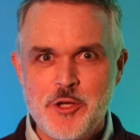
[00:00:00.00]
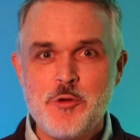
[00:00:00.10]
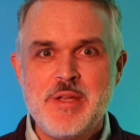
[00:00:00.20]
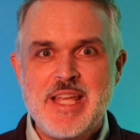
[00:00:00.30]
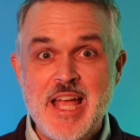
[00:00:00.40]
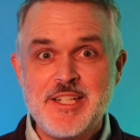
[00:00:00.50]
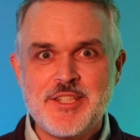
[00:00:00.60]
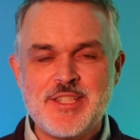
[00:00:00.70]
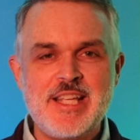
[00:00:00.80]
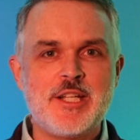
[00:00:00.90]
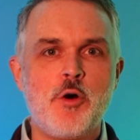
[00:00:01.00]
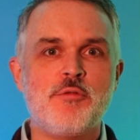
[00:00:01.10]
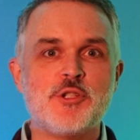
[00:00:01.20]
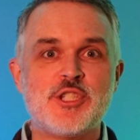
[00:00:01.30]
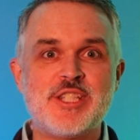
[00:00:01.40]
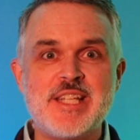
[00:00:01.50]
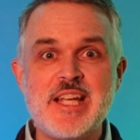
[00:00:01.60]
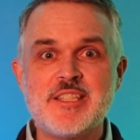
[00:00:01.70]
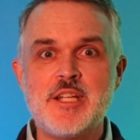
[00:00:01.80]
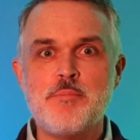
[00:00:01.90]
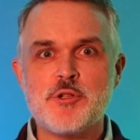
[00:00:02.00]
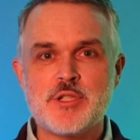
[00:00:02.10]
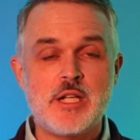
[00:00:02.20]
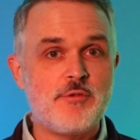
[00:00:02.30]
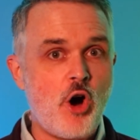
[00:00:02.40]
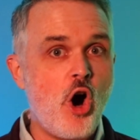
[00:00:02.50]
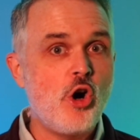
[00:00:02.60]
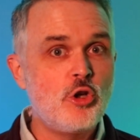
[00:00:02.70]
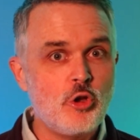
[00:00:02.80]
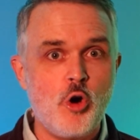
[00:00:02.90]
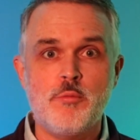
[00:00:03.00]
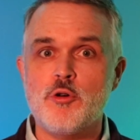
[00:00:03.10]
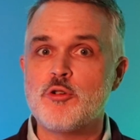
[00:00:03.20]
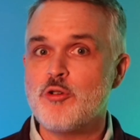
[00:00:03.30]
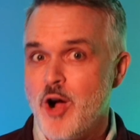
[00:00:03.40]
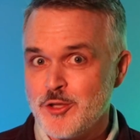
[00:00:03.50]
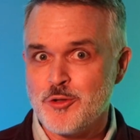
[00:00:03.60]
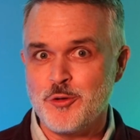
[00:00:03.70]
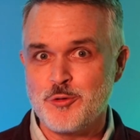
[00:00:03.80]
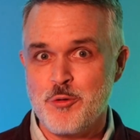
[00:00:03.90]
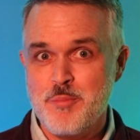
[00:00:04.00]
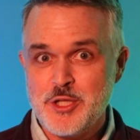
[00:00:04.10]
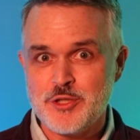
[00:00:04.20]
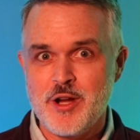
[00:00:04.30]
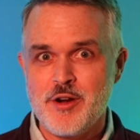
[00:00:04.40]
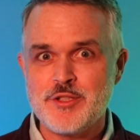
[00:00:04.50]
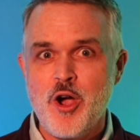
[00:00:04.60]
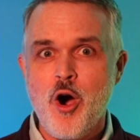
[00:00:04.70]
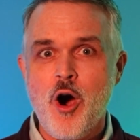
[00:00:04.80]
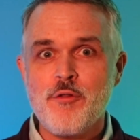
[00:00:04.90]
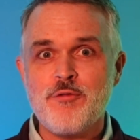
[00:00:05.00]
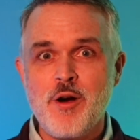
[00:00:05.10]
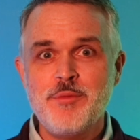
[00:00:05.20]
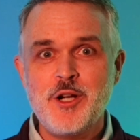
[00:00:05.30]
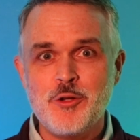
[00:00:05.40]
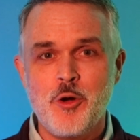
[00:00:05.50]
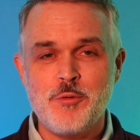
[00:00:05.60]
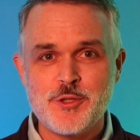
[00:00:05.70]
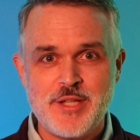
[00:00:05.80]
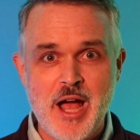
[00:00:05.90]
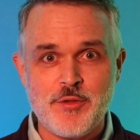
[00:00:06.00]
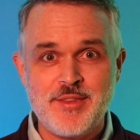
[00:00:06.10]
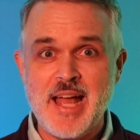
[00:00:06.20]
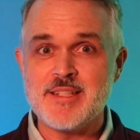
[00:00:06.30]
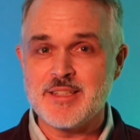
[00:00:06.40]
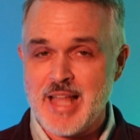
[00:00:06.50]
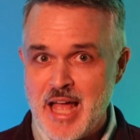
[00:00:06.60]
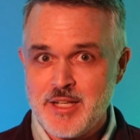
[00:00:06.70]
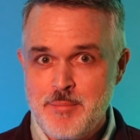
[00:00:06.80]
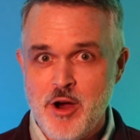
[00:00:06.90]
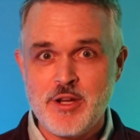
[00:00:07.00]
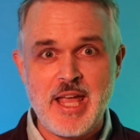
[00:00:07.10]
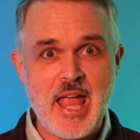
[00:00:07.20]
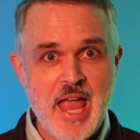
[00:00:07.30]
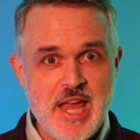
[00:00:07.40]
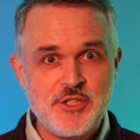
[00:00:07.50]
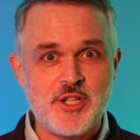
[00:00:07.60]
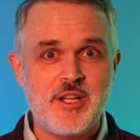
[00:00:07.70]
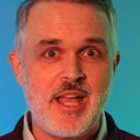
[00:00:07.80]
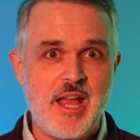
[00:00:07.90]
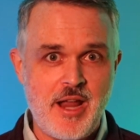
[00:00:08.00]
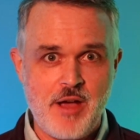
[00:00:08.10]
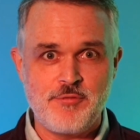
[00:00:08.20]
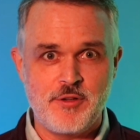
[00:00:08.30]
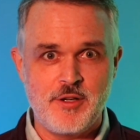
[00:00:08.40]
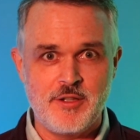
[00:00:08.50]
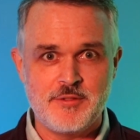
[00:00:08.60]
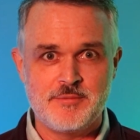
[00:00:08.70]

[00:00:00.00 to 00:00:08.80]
you begin to see that over 60% of all global cross-cultural missionaries are from the global south, and that is Latin America, Asia, and Africa.